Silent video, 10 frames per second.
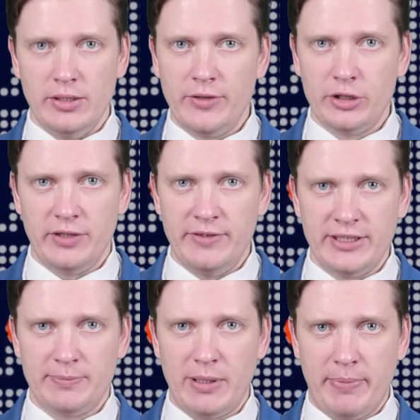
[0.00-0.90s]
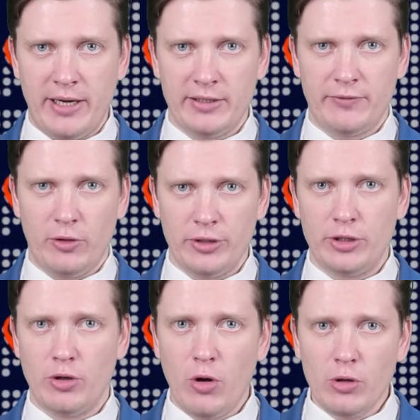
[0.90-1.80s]
If your CV is prepared
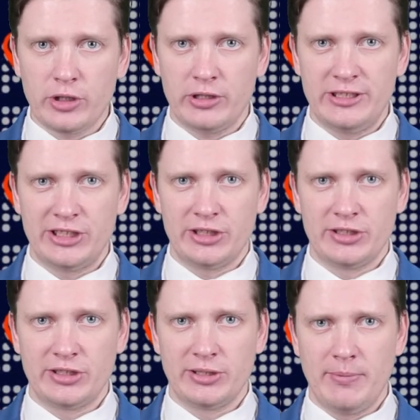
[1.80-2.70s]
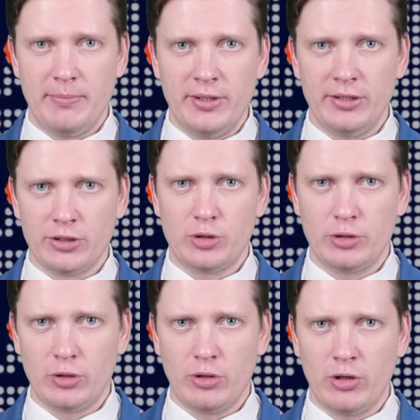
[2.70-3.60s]
following all the traditions, be
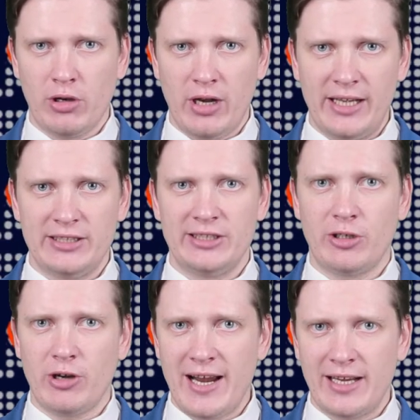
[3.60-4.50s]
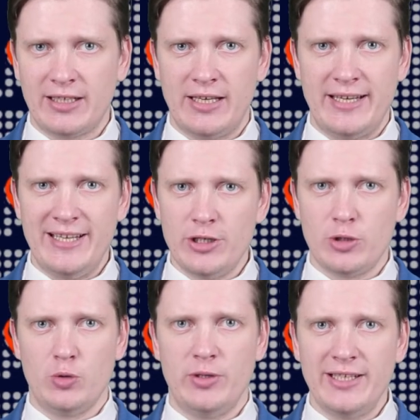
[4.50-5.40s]
sure to localize it correctly
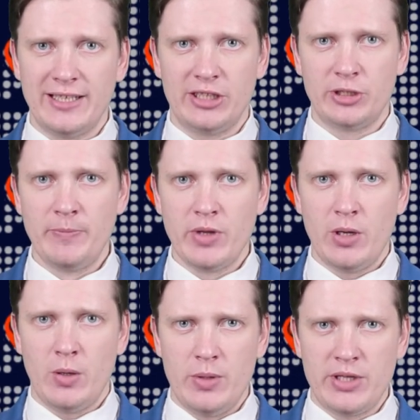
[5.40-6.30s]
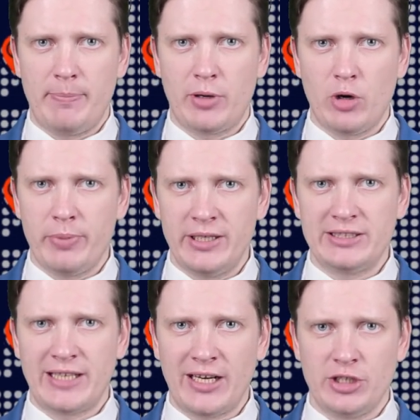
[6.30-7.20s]
into English with
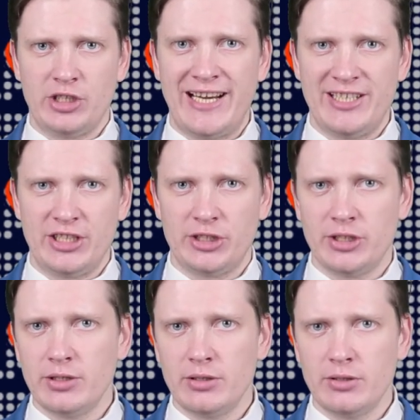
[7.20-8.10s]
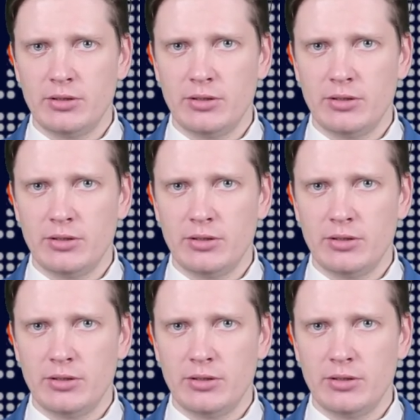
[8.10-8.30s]
appropriate structure changes.